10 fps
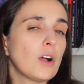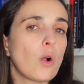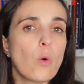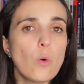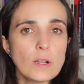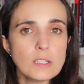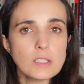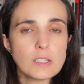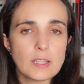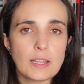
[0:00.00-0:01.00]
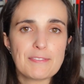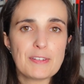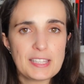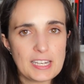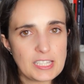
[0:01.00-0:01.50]
once
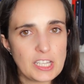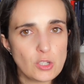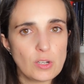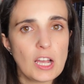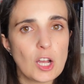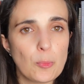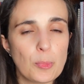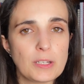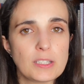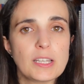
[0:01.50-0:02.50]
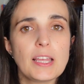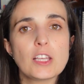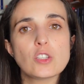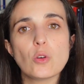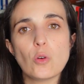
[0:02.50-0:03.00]
fertilization happens,
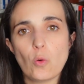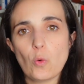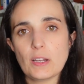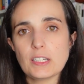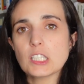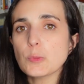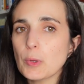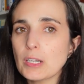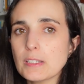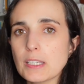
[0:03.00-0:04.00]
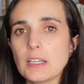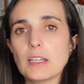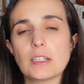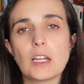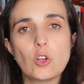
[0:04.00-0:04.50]
so once sperm cell
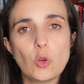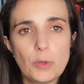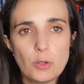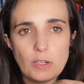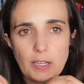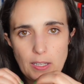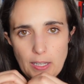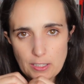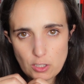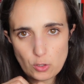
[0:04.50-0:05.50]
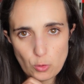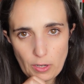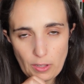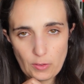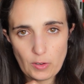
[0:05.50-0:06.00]
and an ovule gets
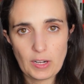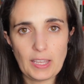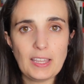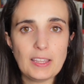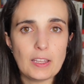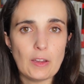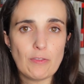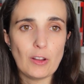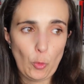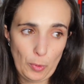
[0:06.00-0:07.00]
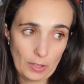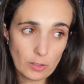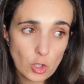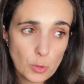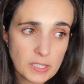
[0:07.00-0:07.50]
together in the fallopian
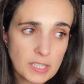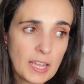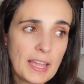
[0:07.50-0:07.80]
tubes,